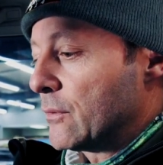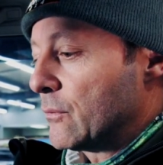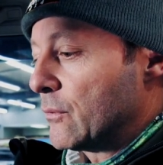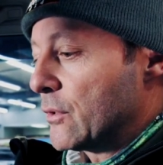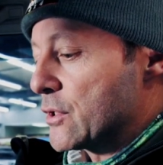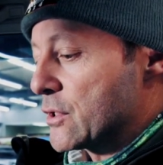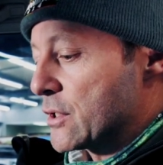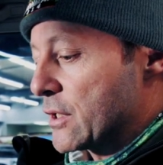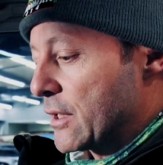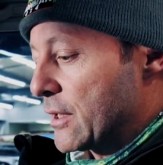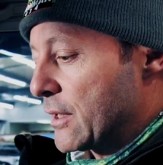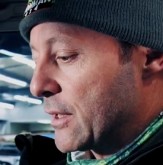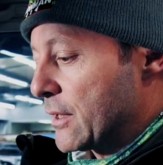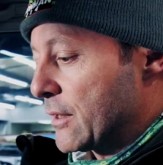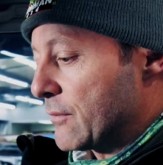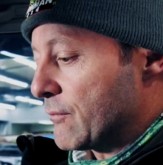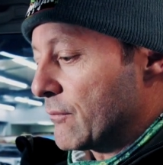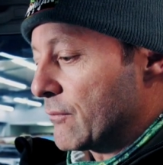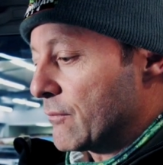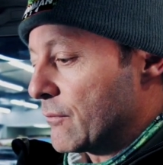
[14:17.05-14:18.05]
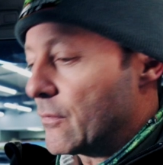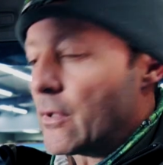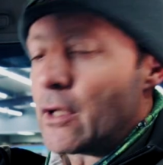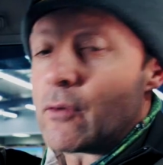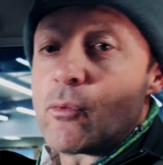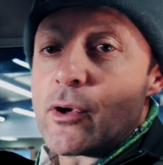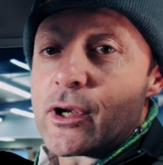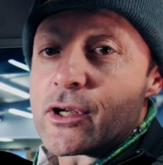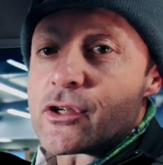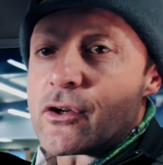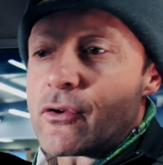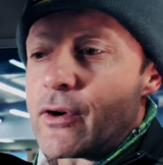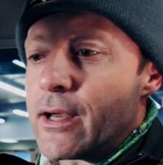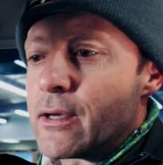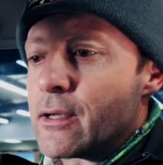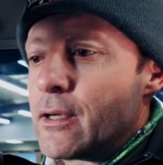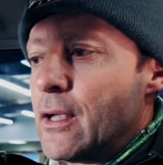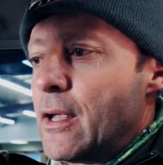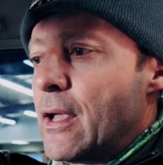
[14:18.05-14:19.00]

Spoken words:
which it works great.